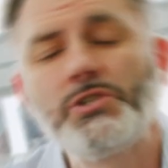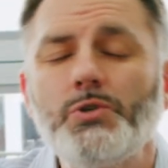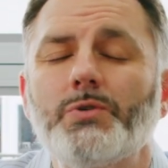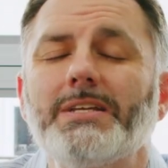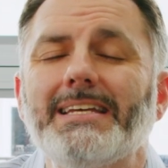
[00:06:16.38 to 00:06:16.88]

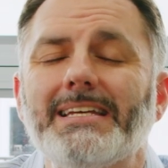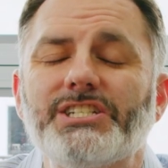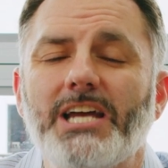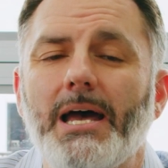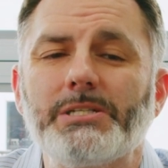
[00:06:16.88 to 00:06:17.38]
you can
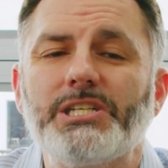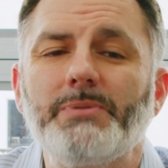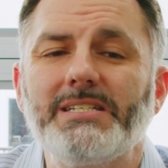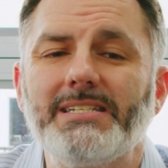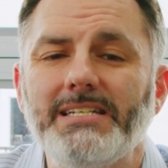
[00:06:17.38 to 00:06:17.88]
get
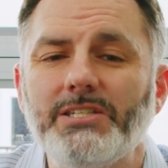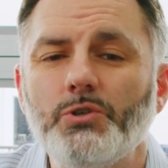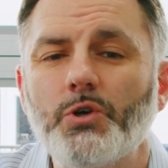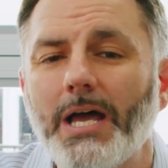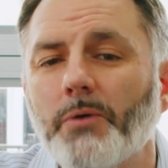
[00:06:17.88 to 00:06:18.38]
ChatGPT
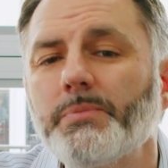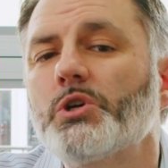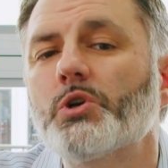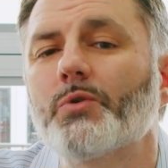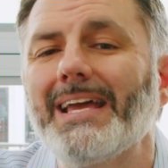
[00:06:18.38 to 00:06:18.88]
to help
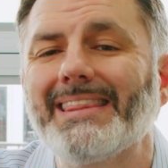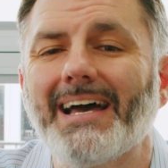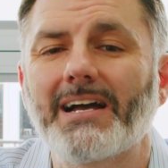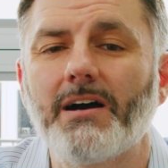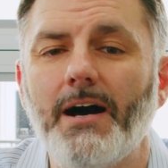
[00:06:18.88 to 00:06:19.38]
you create
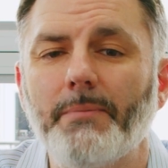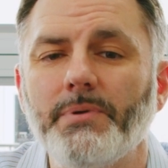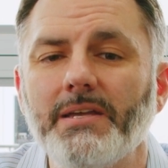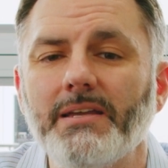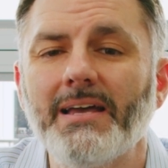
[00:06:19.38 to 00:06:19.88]
that
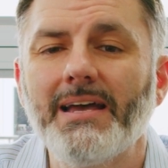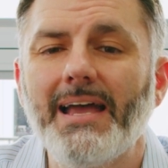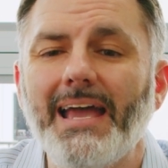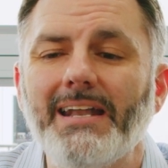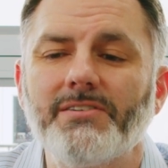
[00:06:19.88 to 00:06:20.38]
copy
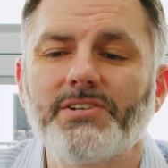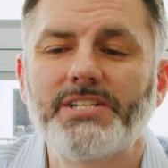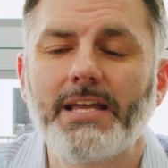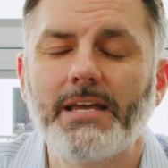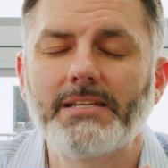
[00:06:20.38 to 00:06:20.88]
and
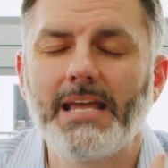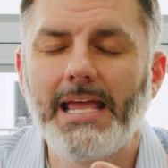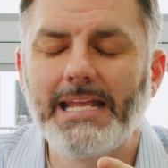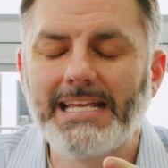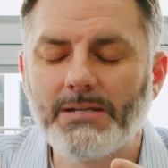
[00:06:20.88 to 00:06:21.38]
understand
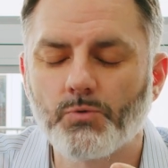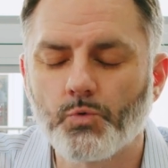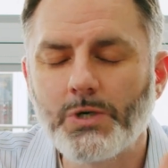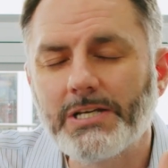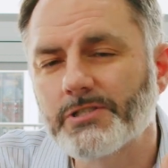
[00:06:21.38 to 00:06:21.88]
and get
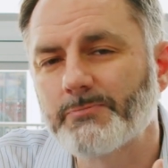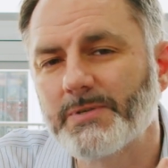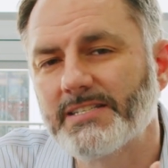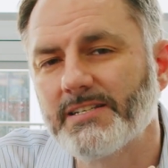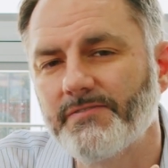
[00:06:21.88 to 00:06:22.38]
real
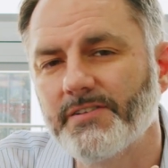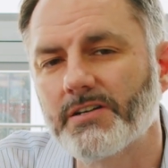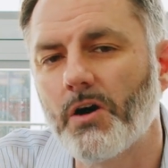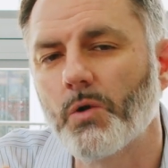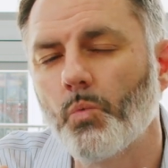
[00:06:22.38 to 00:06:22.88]

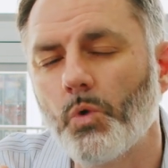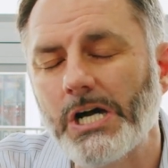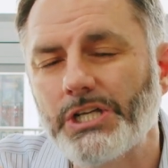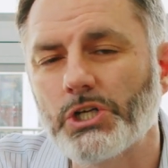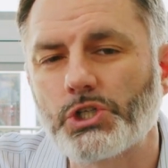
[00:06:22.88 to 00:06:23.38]
specific on
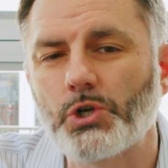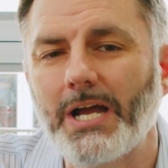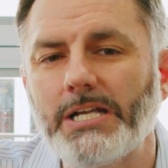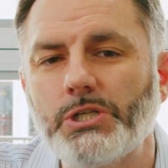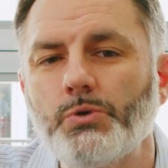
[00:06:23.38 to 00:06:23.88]
what you're
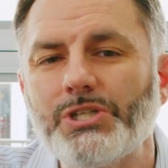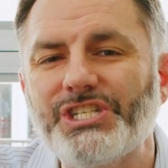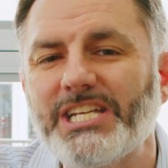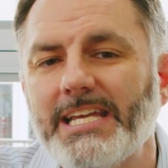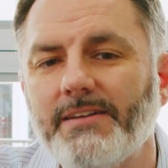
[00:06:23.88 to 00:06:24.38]
trying to
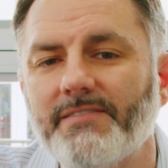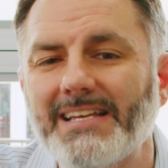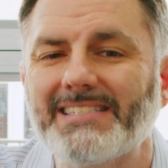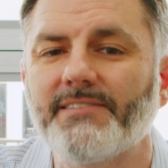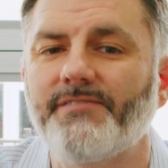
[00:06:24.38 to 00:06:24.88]
achieve
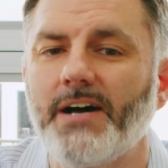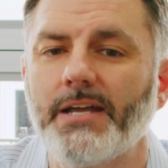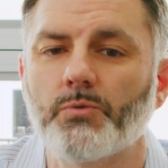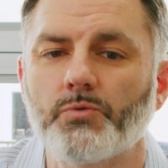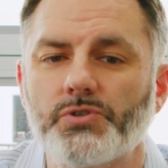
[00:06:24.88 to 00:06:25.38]
as the
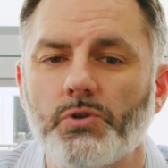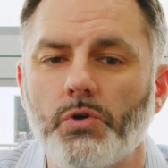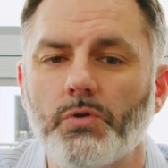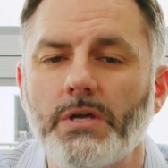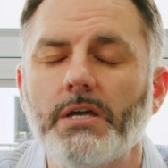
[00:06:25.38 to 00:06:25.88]
final
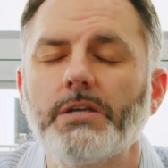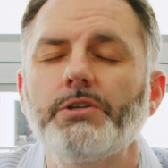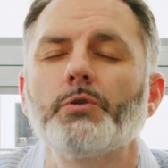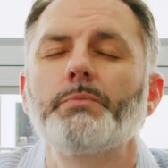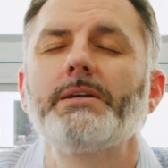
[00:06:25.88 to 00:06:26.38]
result.
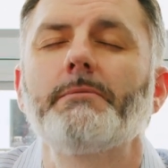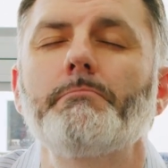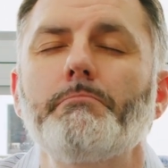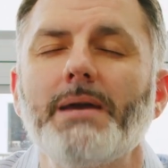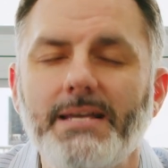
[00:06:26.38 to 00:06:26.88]
You'll be
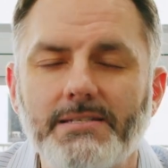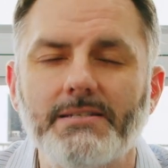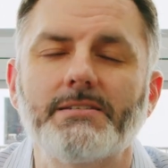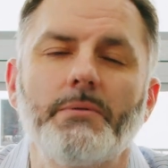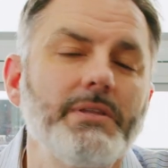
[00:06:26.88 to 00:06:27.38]
amazed
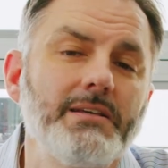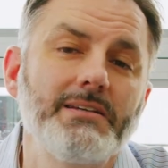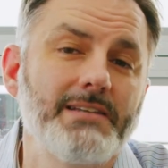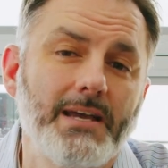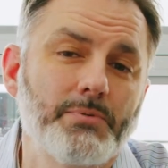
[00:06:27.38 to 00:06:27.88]
at some of the
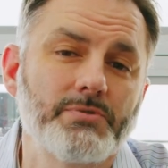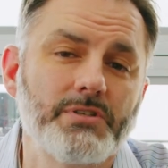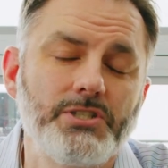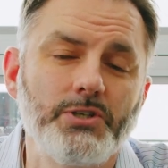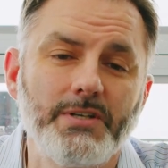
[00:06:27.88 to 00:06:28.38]
examples
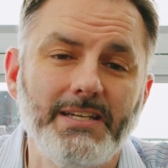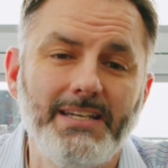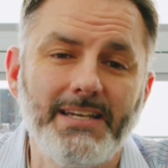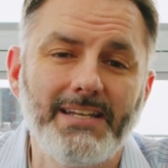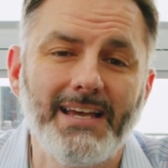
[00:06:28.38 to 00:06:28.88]
that you can
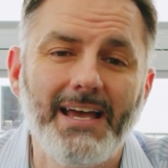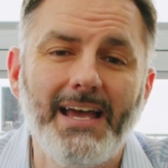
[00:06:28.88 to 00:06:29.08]
get.